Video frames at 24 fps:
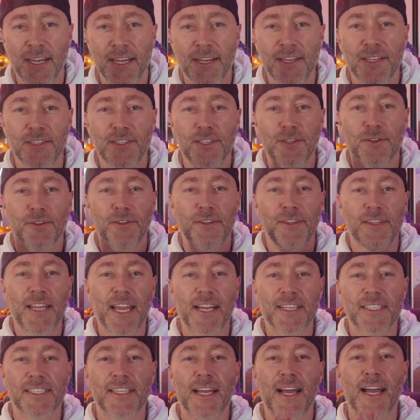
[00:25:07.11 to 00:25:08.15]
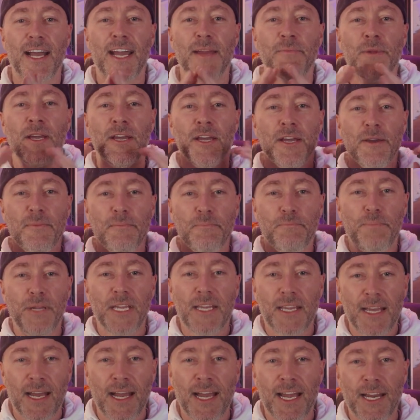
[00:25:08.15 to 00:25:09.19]
And until next time, be
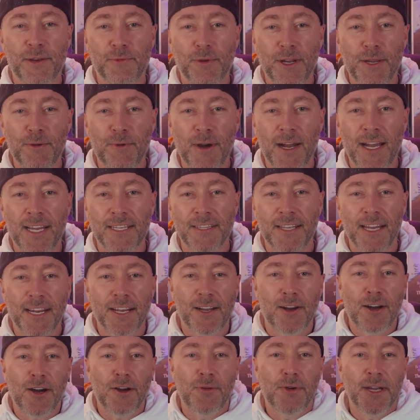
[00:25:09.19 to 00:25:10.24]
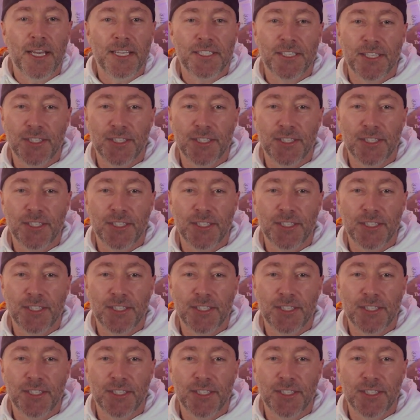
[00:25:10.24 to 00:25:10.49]
kind, rewind like always.